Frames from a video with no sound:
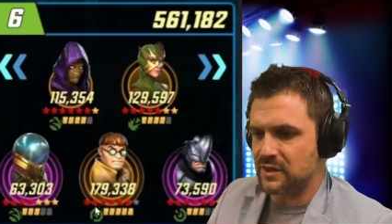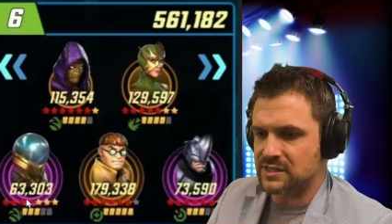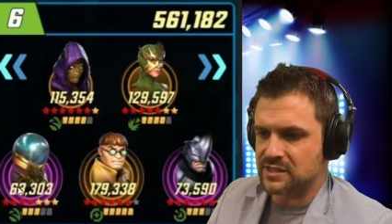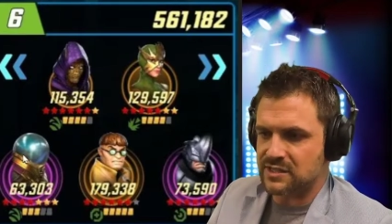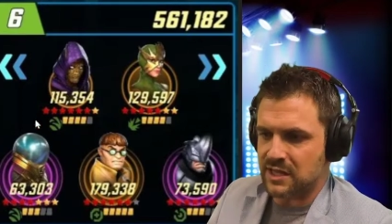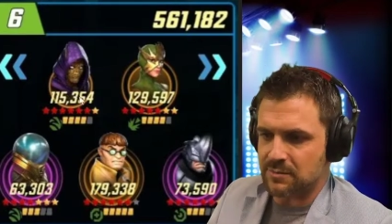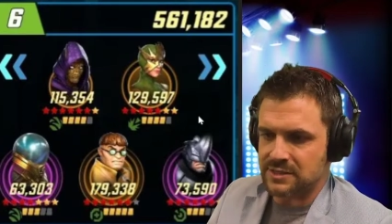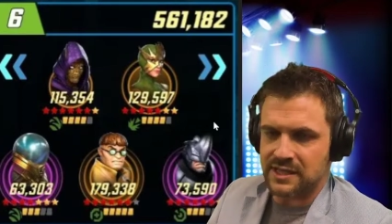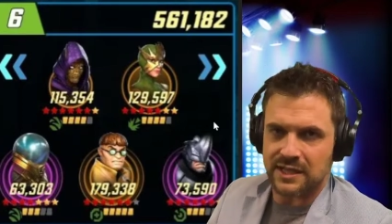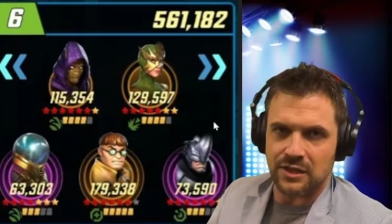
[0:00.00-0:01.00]
this team
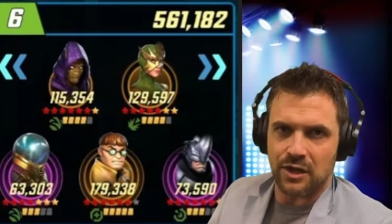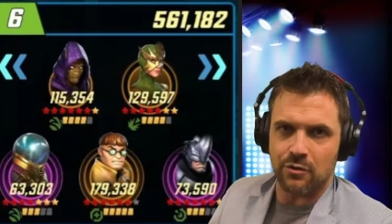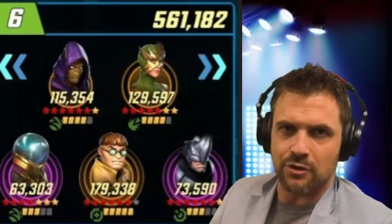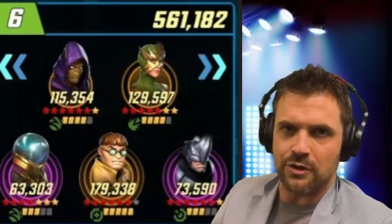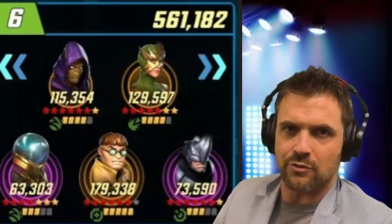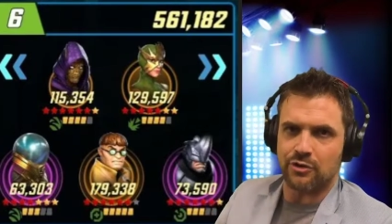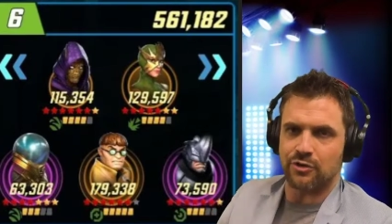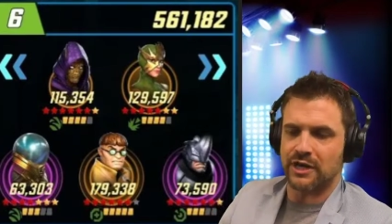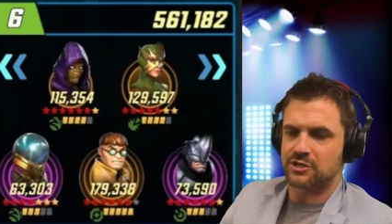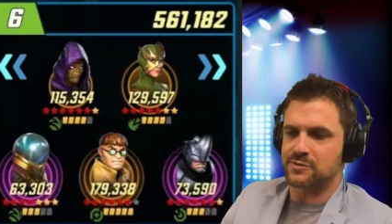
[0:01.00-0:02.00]
is getting a lower and lower
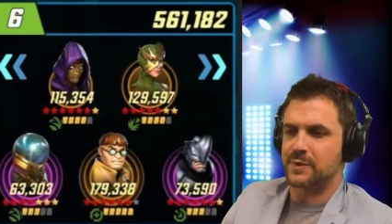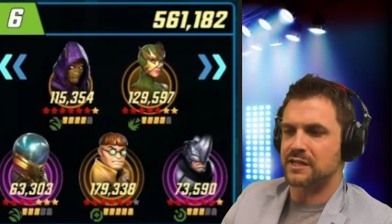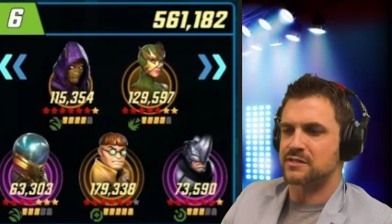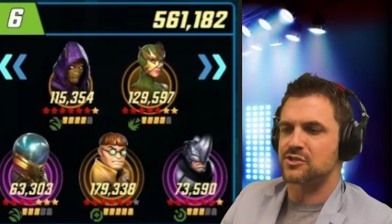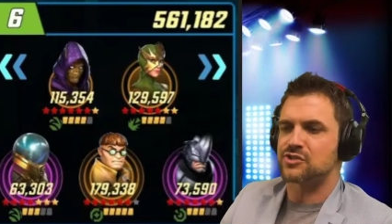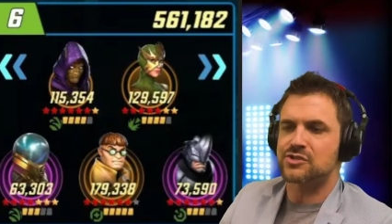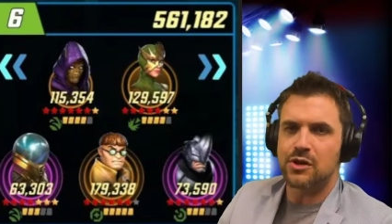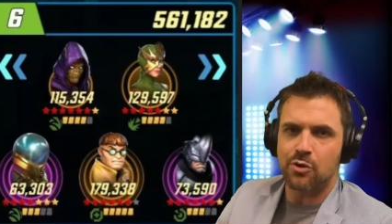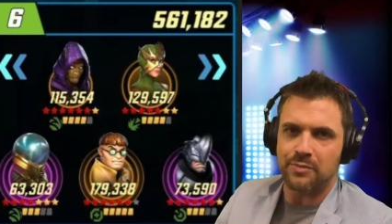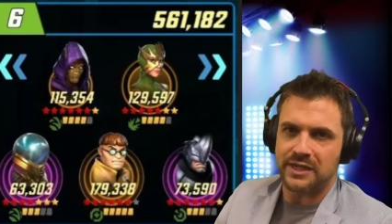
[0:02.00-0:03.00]
grade just because they're
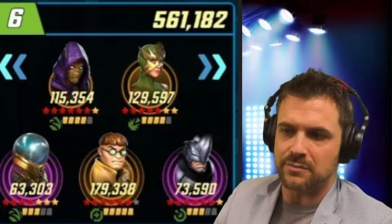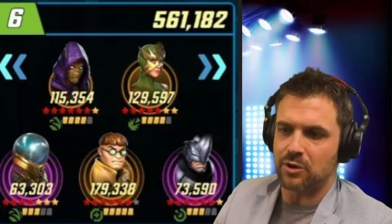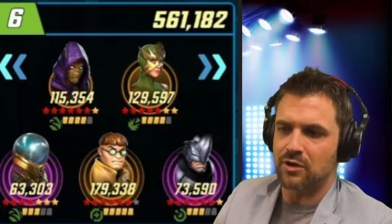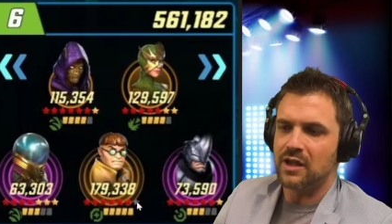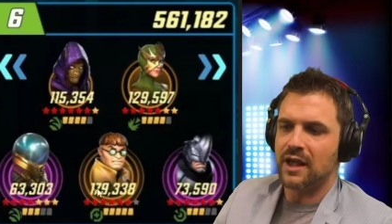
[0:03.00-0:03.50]
so beatable,